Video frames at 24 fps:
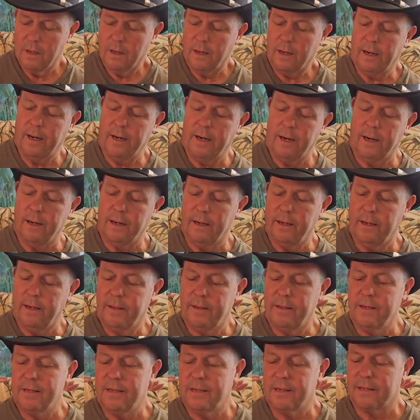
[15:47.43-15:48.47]
Ah,
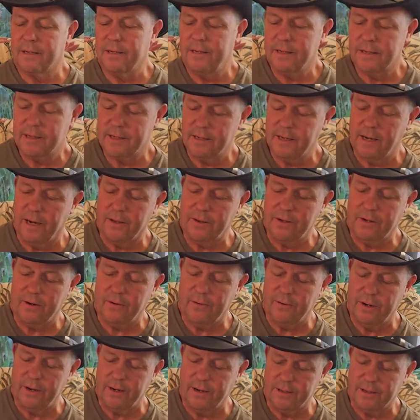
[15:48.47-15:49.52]
uh, this is it. South
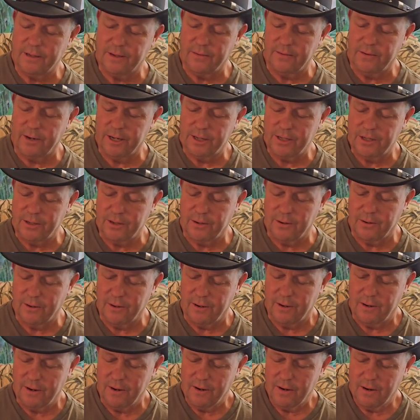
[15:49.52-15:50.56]
Korea to Russia.